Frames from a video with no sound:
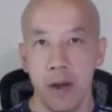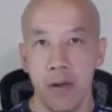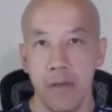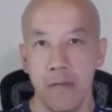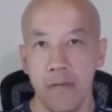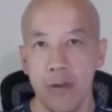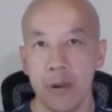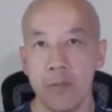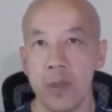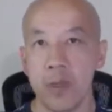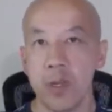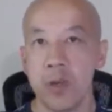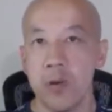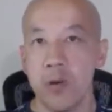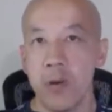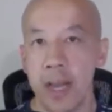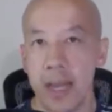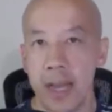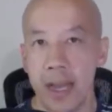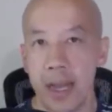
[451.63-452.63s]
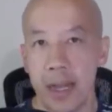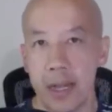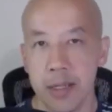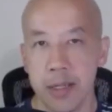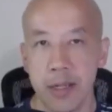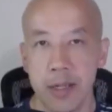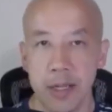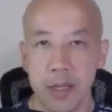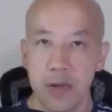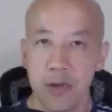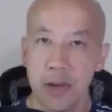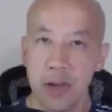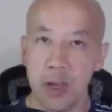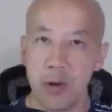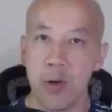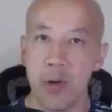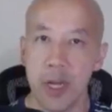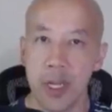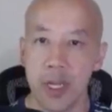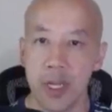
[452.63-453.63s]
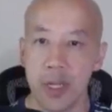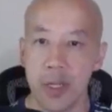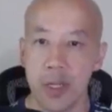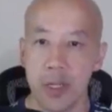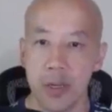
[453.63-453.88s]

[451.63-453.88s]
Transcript: from Google Ads? That's a great question.